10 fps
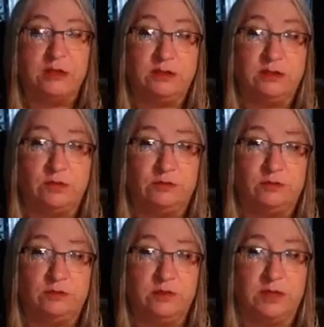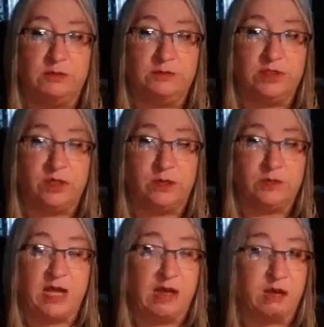to
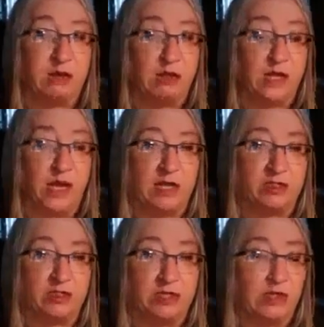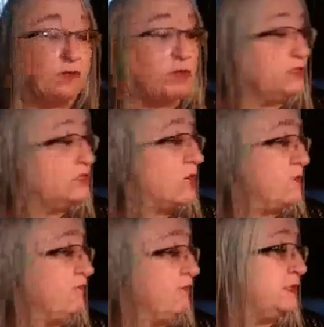determine how you're going to actually decorate the
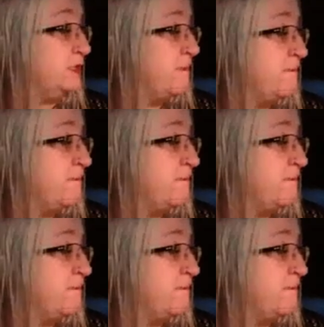top of it.